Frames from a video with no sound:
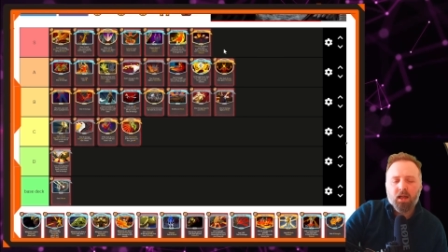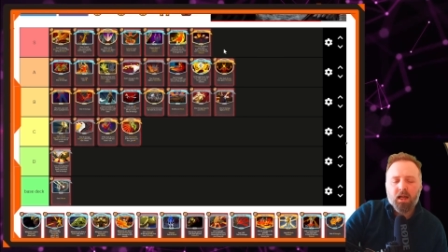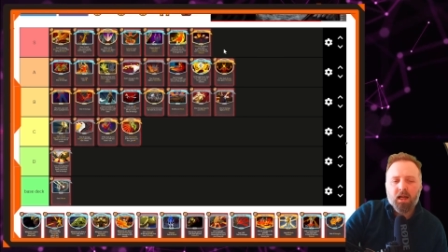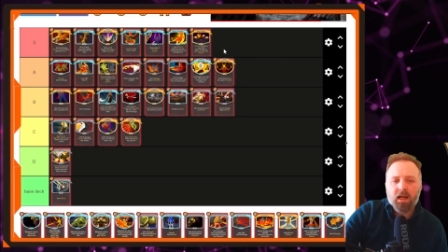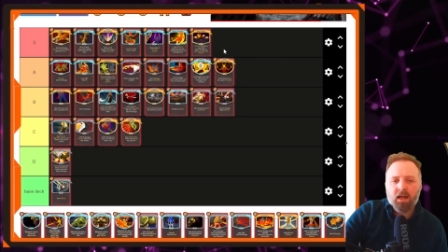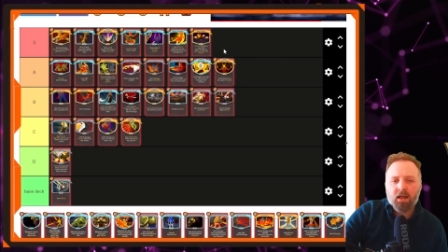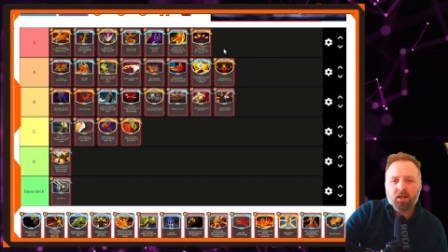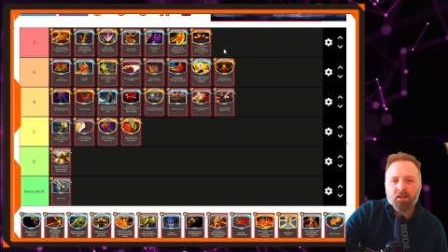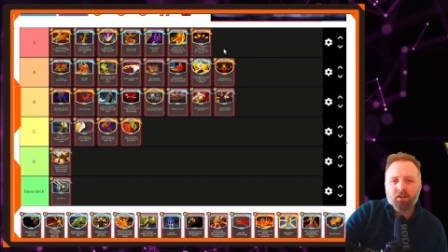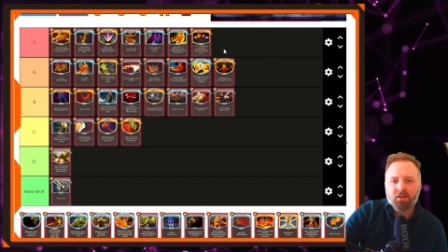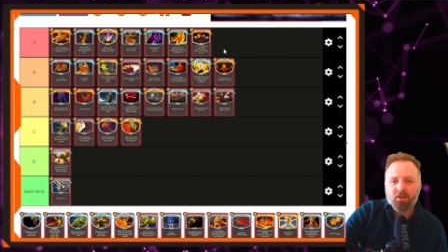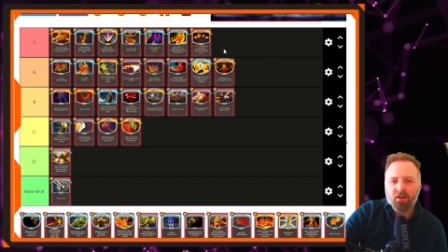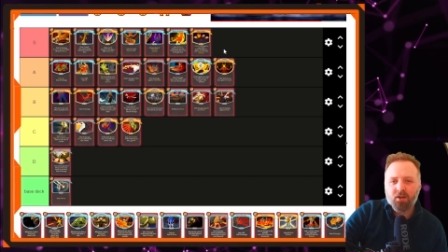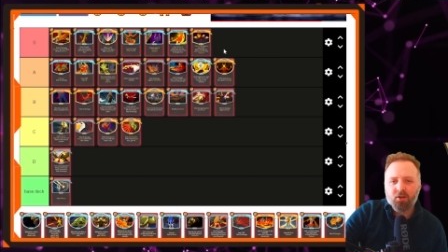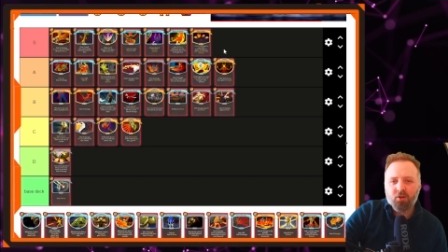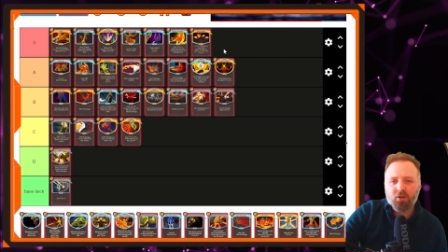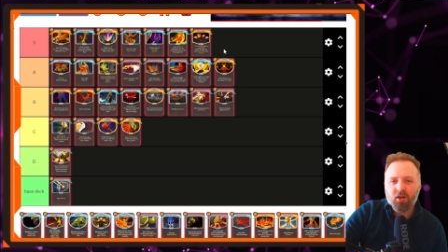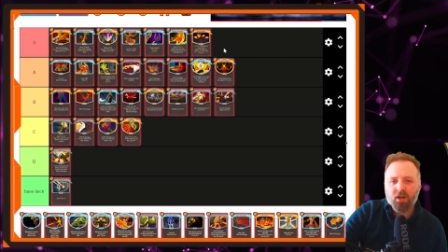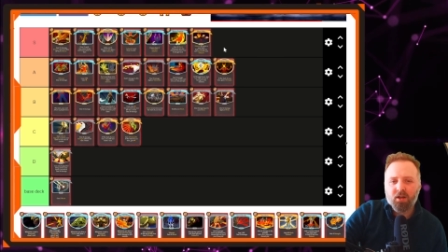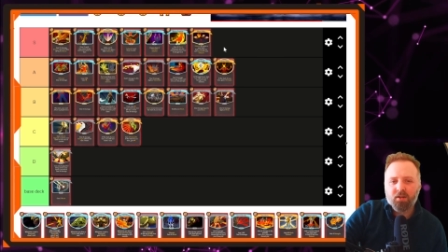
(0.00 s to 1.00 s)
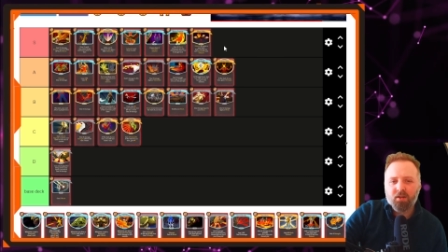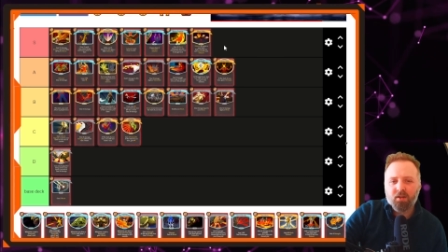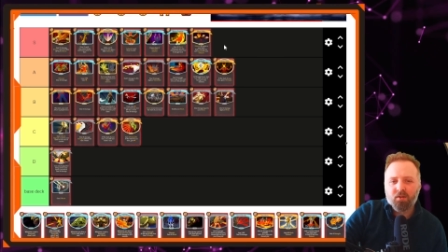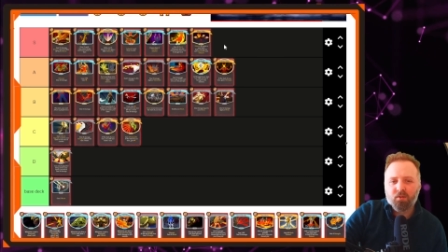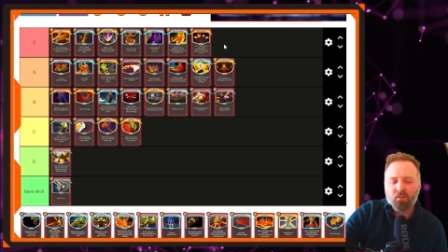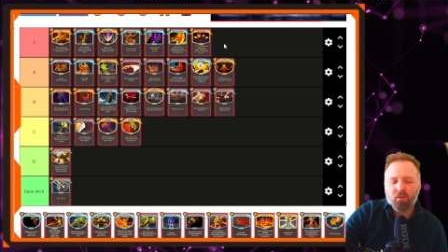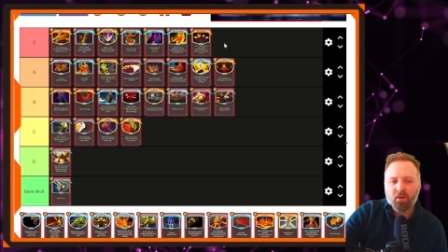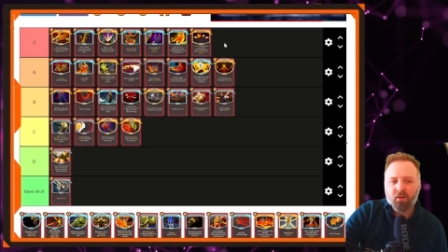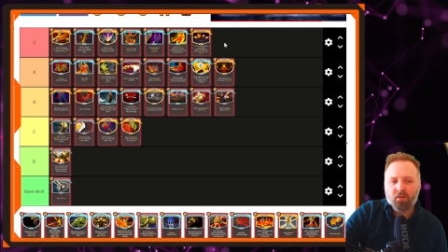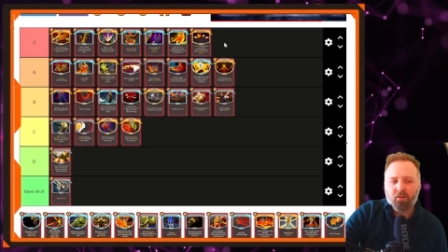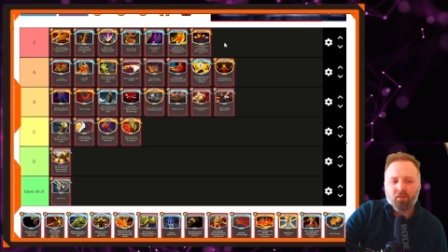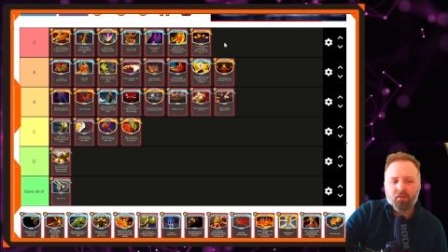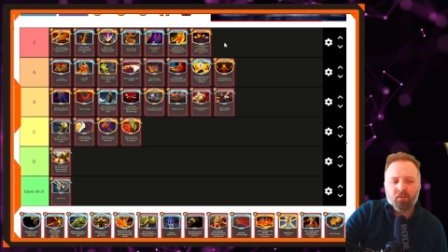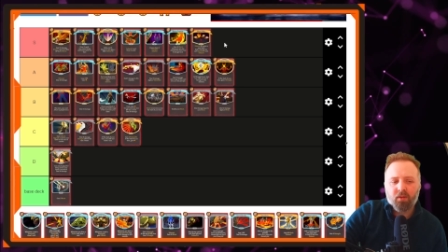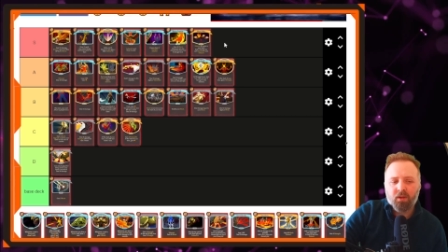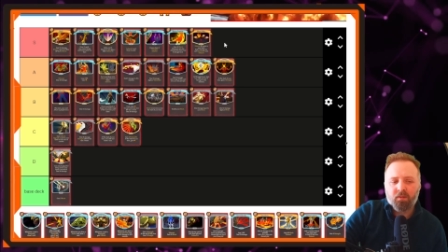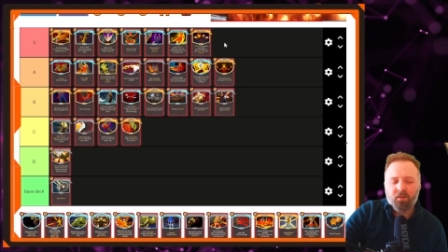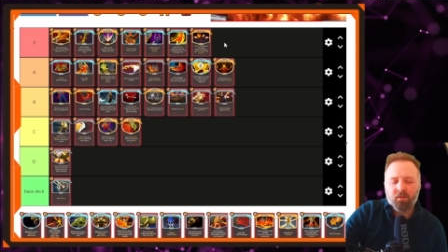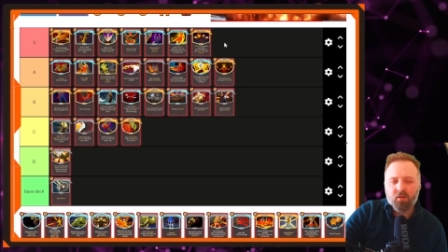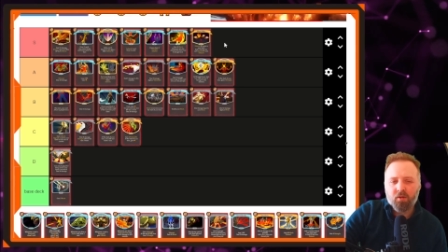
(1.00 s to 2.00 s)
and synergizes with,
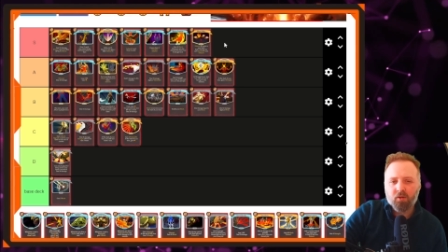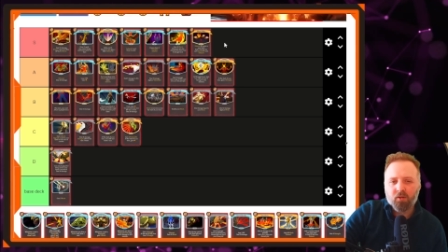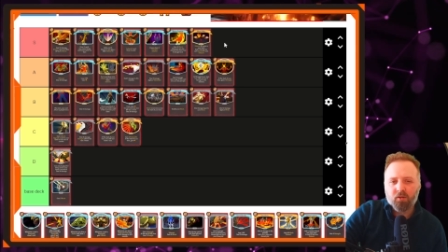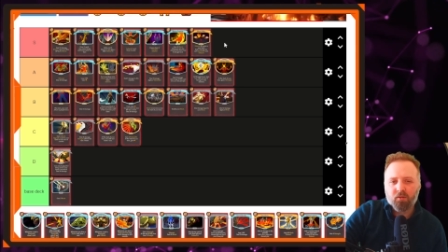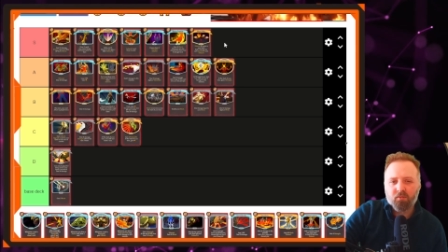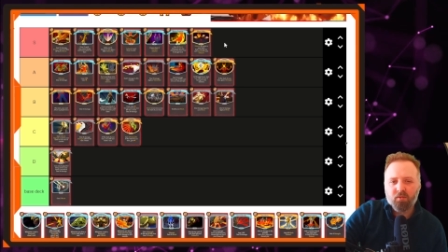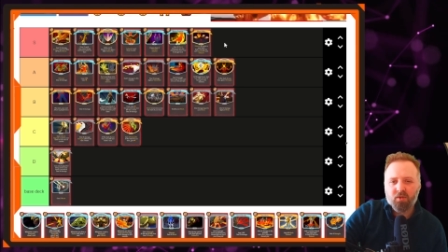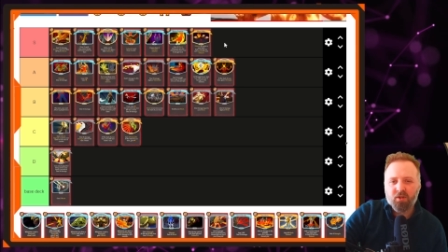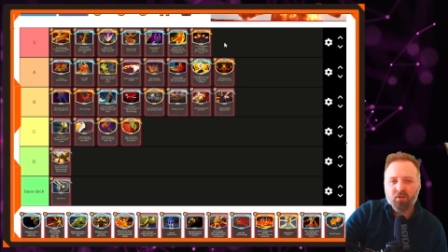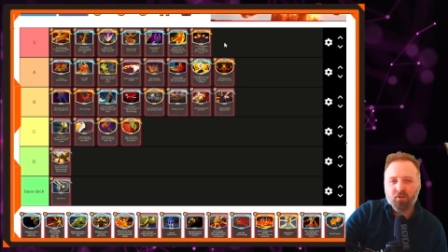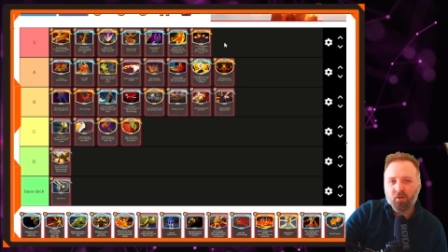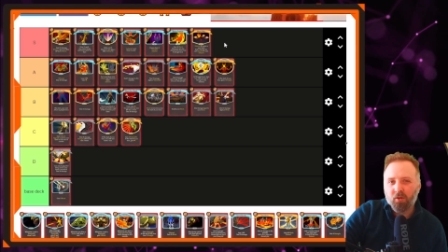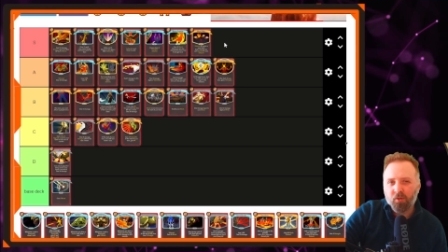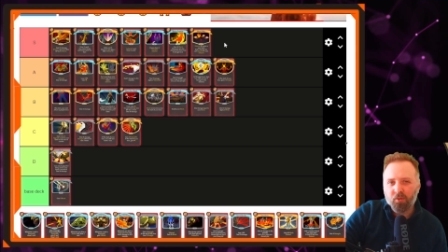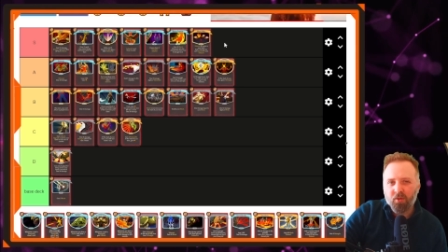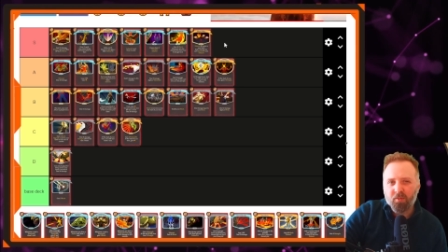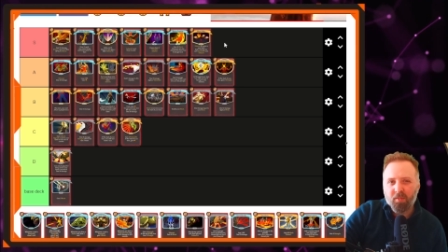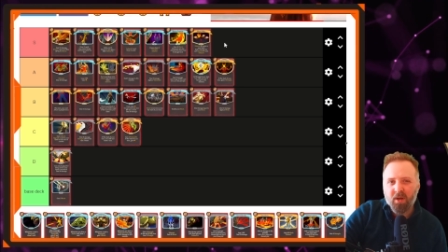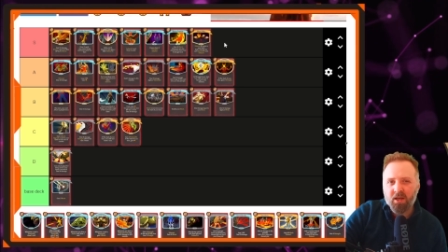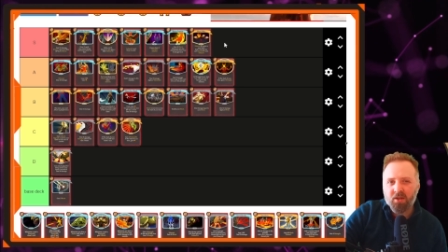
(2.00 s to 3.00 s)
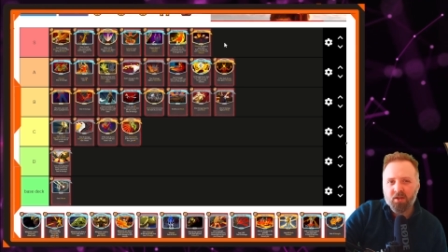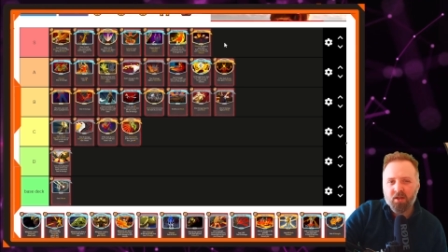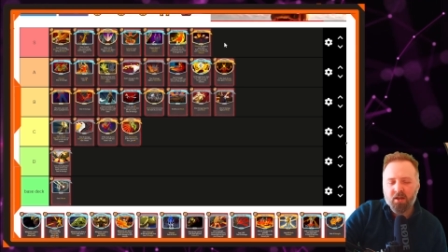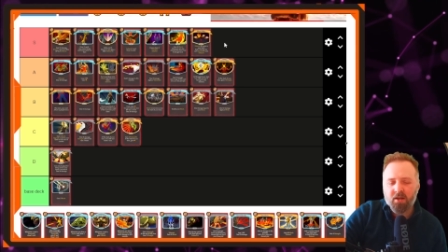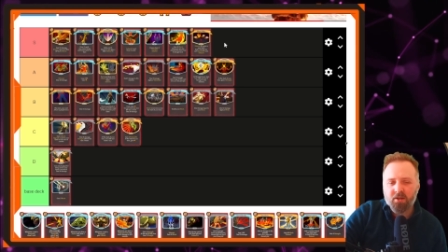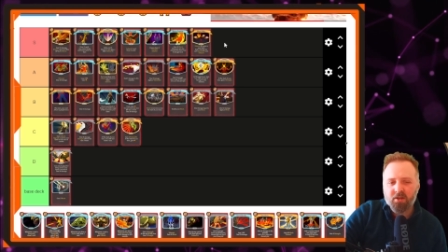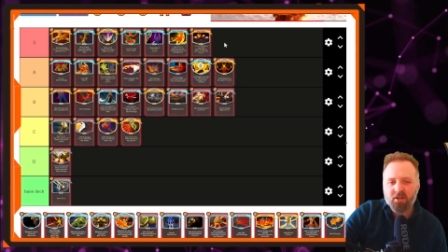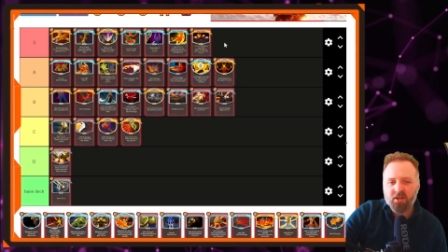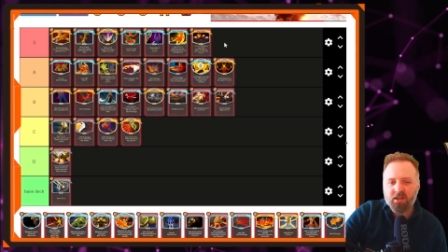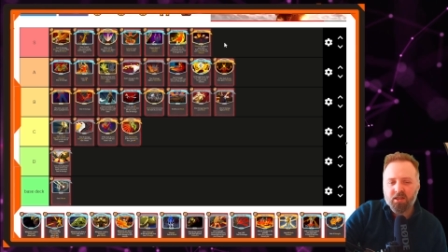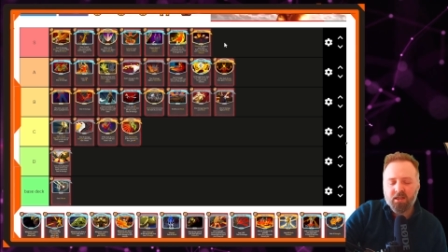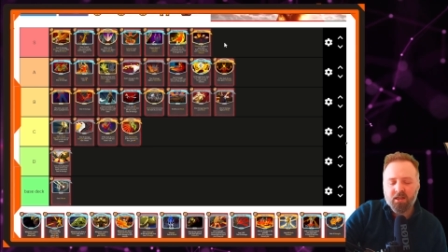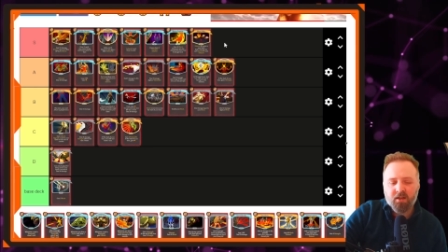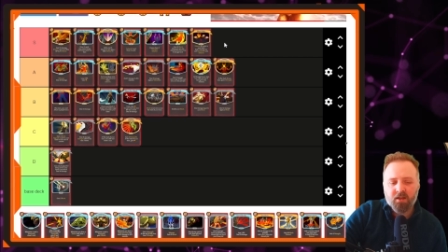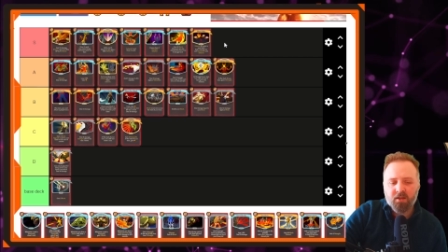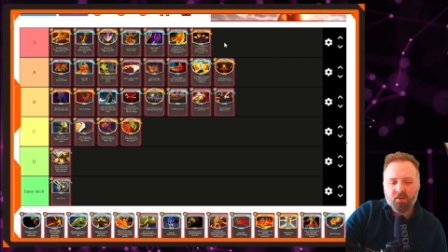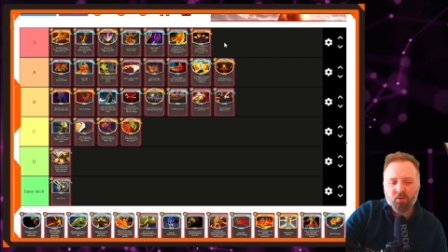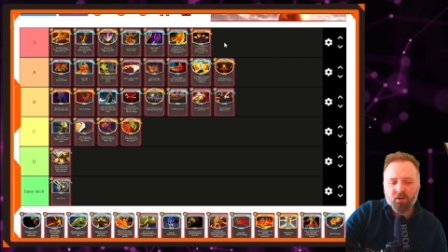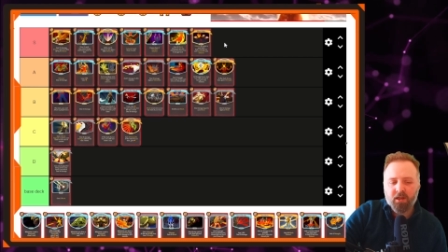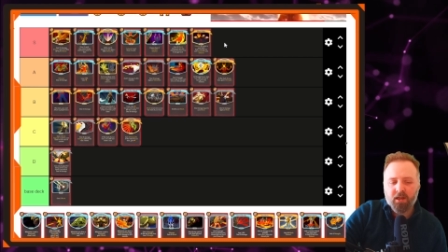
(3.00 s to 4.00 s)
if you've still got a load of base cards in your deck
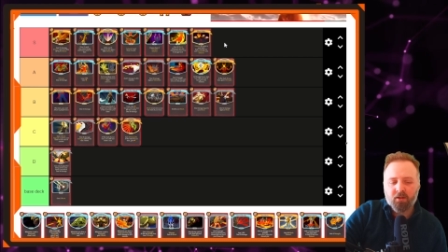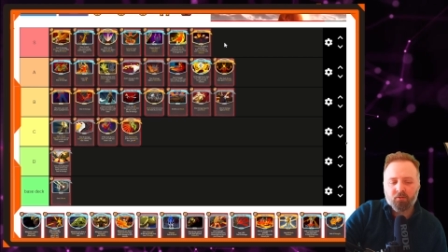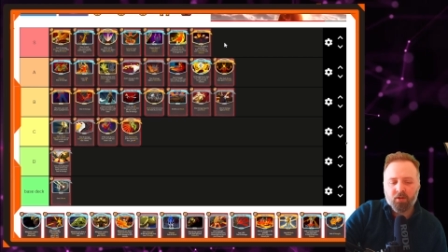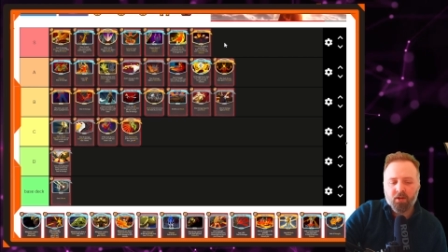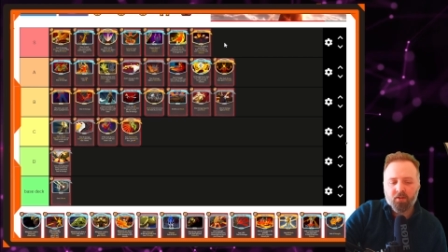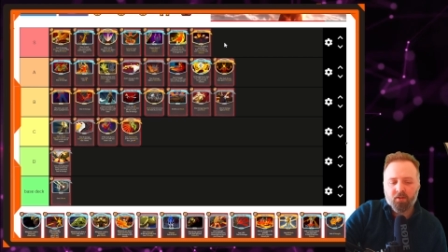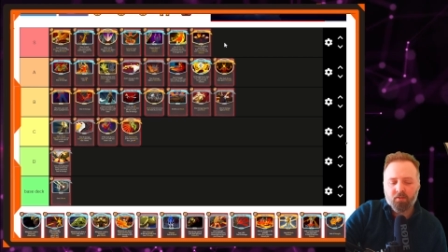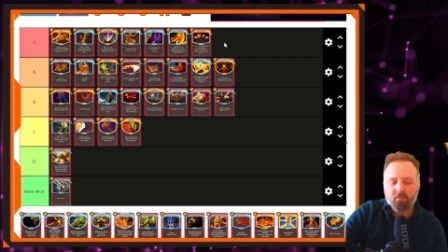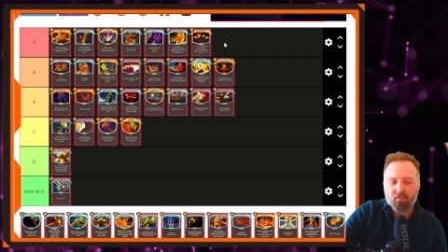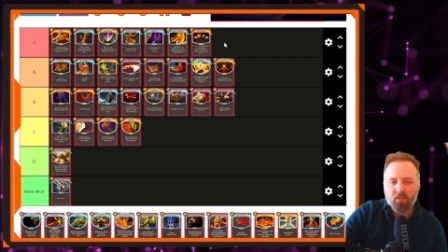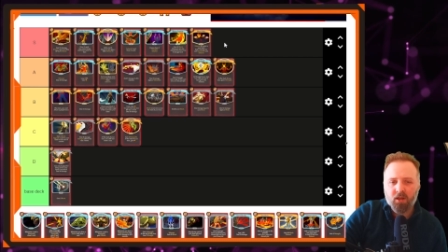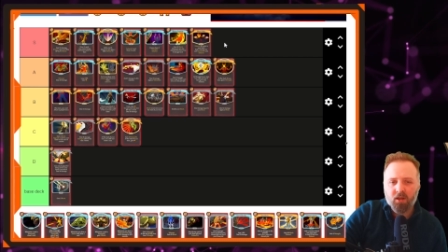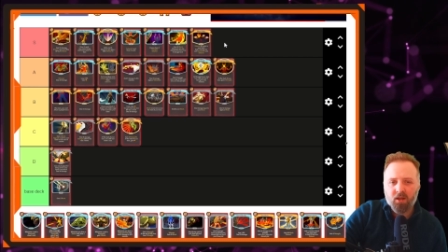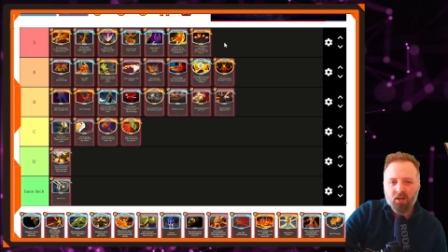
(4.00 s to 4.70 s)
and you want to get rid of them,